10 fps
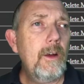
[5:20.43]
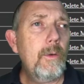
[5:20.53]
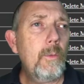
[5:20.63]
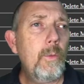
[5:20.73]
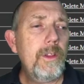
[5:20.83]

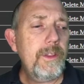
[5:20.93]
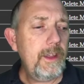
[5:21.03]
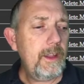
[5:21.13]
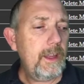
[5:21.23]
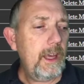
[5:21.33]
one
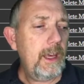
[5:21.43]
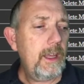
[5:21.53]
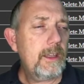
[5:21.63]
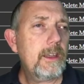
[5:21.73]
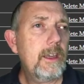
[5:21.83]
thing
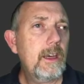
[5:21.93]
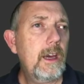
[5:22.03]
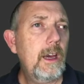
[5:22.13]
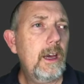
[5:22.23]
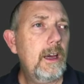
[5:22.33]
that
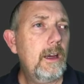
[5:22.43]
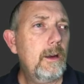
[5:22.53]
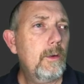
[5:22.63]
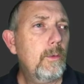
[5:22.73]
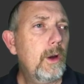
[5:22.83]

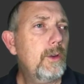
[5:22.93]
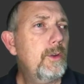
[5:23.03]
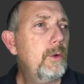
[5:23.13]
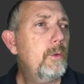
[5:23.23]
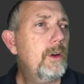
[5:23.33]
I
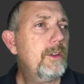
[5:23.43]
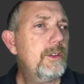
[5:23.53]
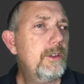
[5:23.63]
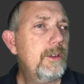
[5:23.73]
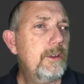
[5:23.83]
do want
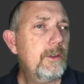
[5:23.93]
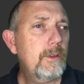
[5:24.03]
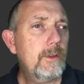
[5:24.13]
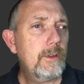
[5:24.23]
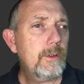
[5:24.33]

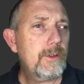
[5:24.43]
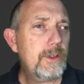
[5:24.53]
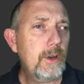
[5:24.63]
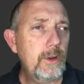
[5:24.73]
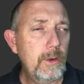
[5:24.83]
to
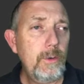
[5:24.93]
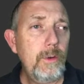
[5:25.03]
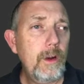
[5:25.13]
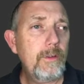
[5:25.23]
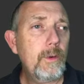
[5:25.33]
show
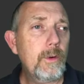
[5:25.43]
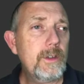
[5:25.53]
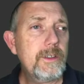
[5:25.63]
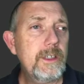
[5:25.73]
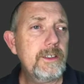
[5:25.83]
you, of
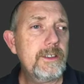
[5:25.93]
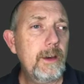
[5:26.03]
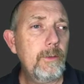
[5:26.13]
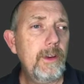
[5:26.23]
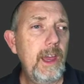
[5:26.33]
course, is
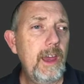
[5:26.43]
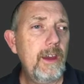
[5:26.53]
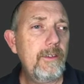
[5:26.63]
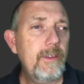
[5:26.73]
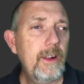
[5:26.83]
that we
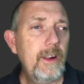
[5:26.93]
have,